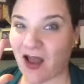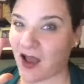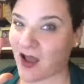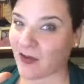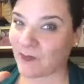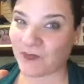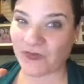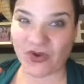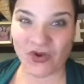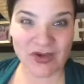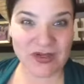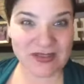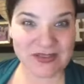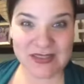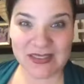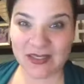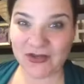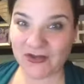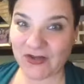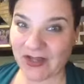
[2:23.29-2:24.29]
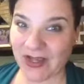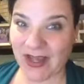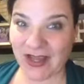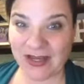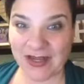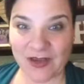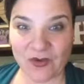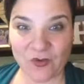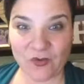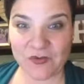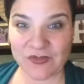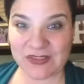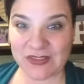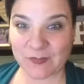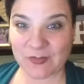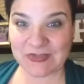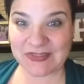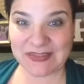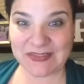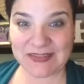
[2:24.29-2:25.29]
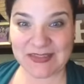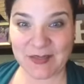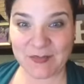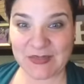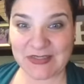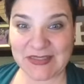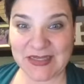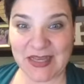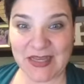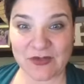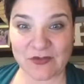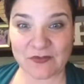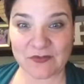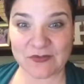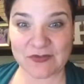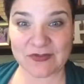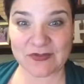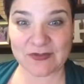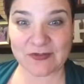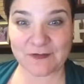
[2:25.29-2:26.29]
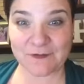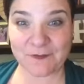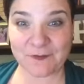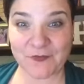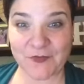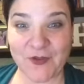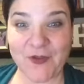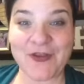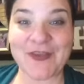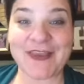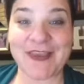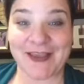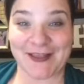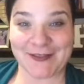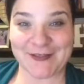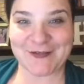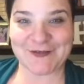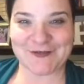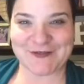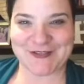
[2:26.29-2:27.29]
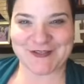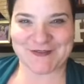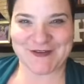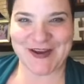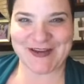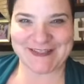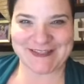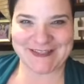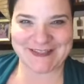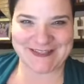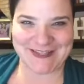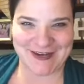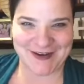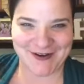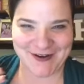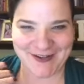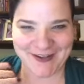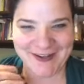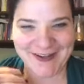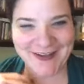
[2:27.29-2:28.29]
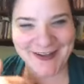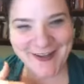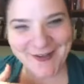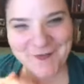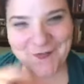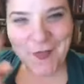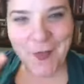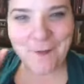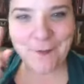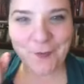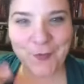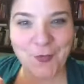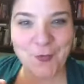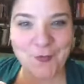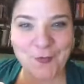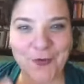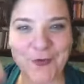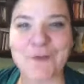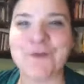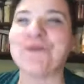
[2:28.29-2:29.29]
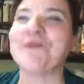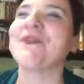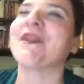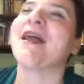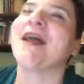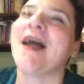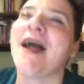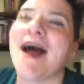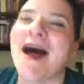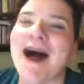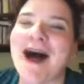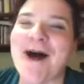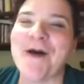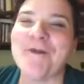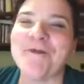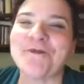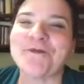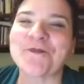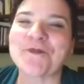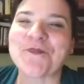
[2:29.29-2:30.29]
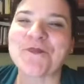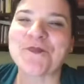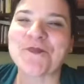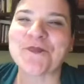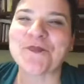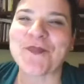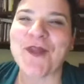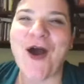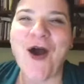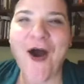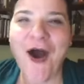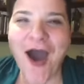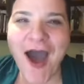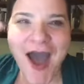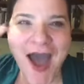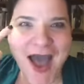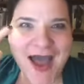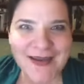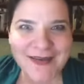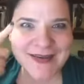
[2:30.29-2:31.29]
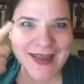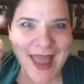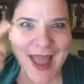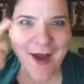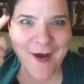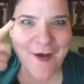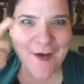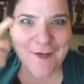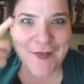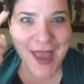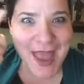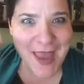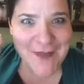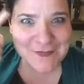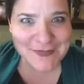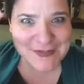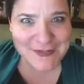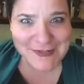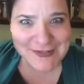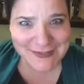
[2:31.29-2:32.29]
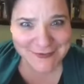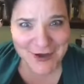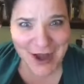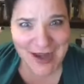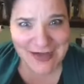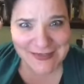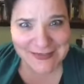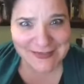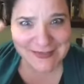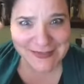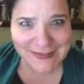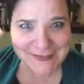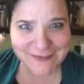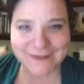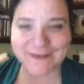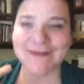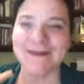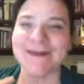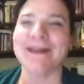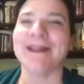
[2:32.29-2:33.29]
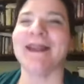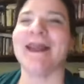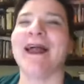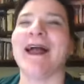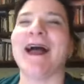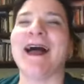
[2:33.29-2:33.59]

I'm not going to tell you to cut out all the Debbie Downers. Yeah, a little distracted, Sarah. Boom, boom. Now I'm distracted.